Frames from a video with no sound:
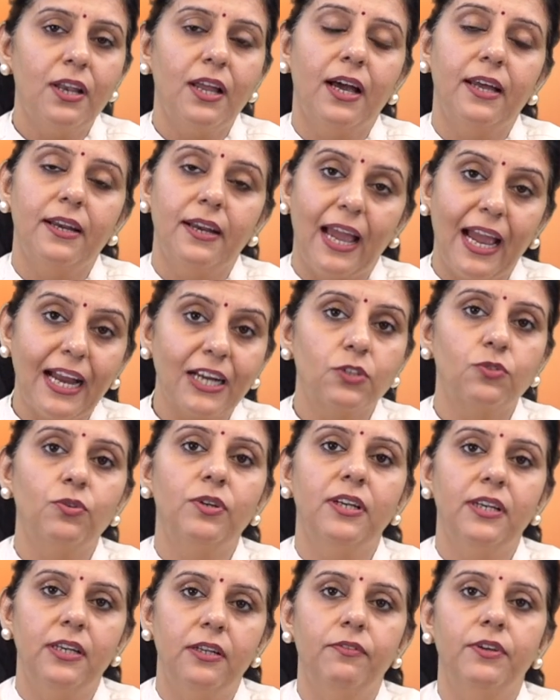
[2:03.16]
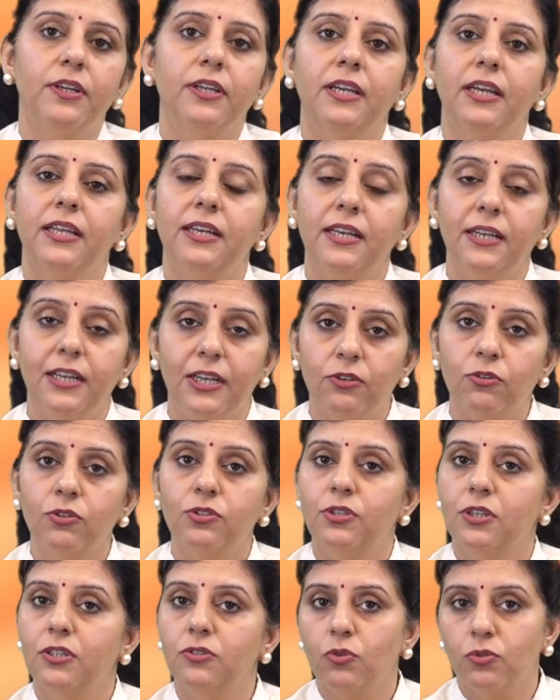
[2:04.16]
are actually living in an
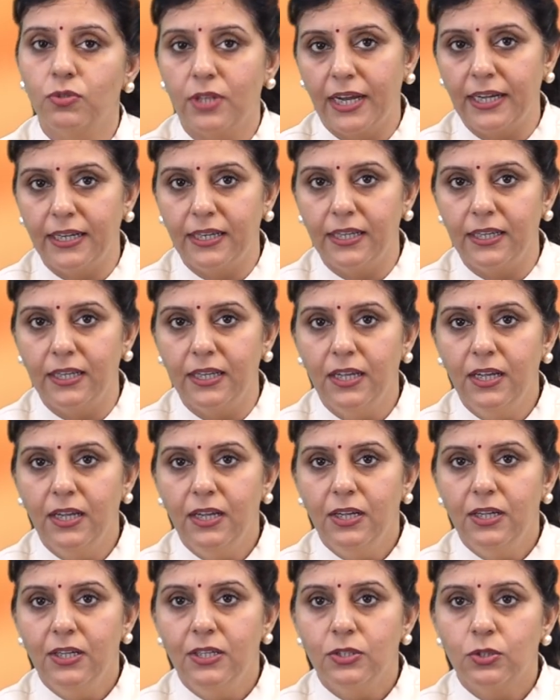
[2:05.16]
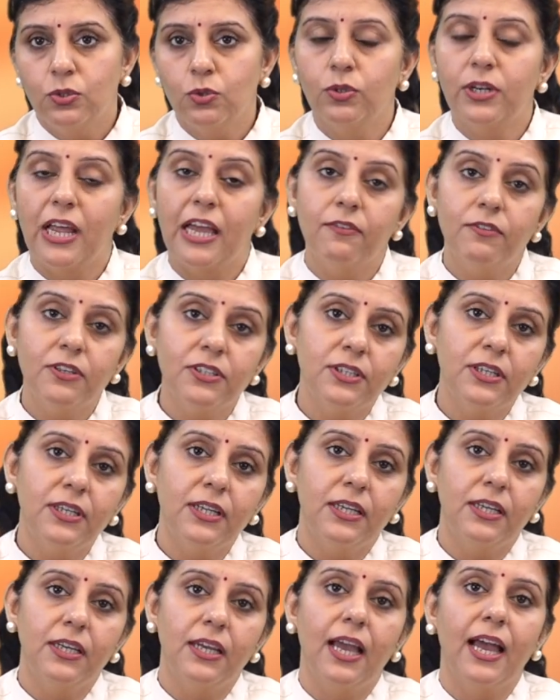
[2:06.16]
heterogeneous society. So
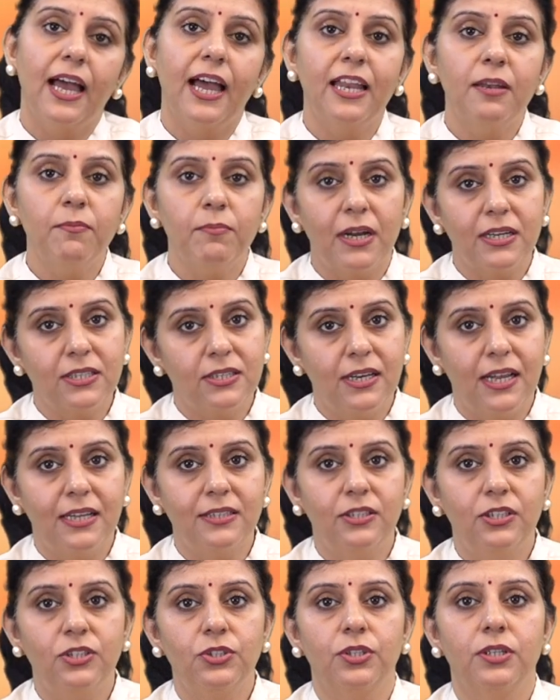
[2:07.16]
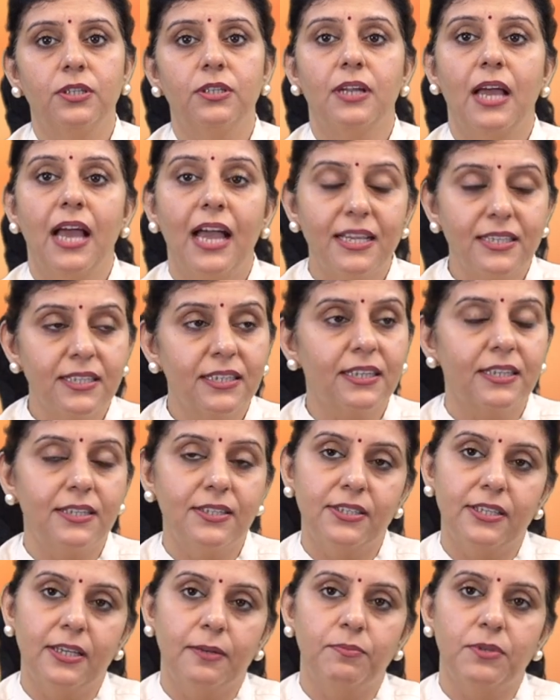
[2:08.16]
diversity and marginalization as a
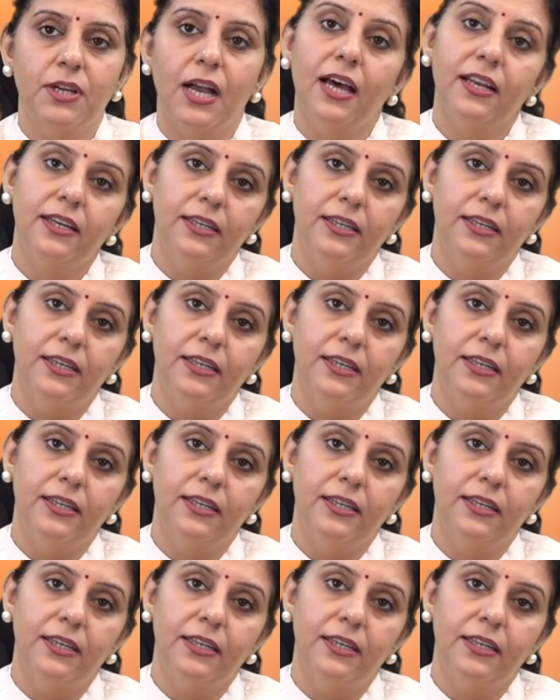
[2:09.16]
concept are